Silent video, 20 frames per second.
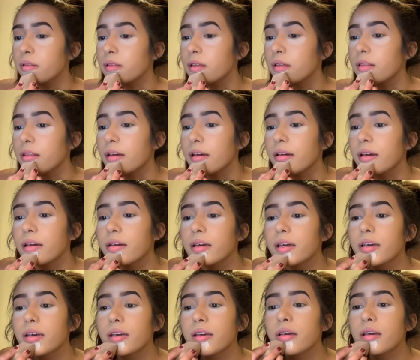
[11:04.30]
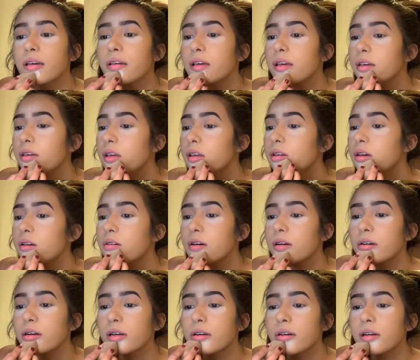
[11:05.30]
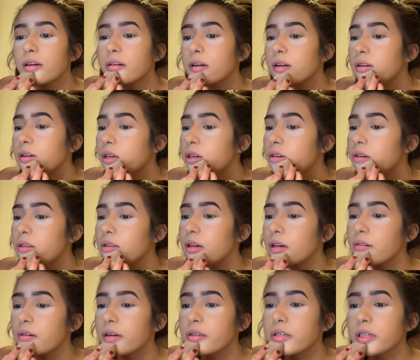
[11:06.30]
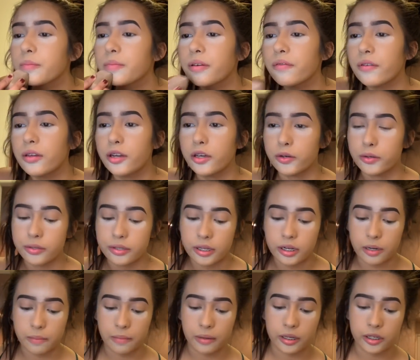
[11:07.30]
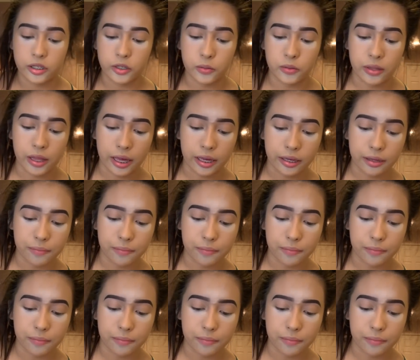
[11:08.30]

that, like, you know, you like watching my videos and it makes you like